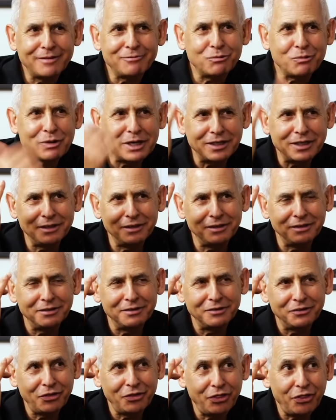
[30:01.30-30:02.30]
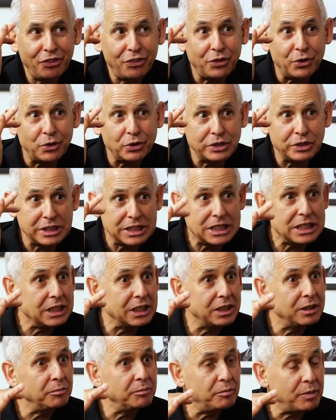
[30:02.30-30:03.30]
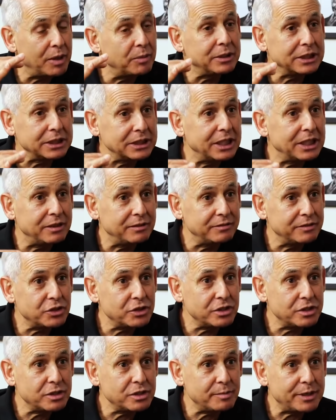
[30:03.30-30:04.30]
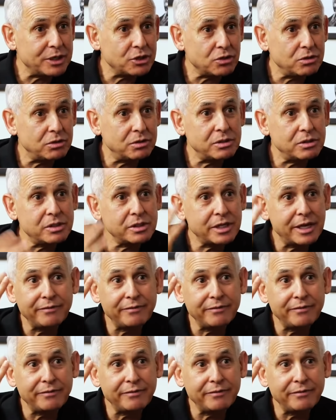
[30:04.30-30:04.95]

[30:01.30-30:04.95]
I've written 13 public television specials.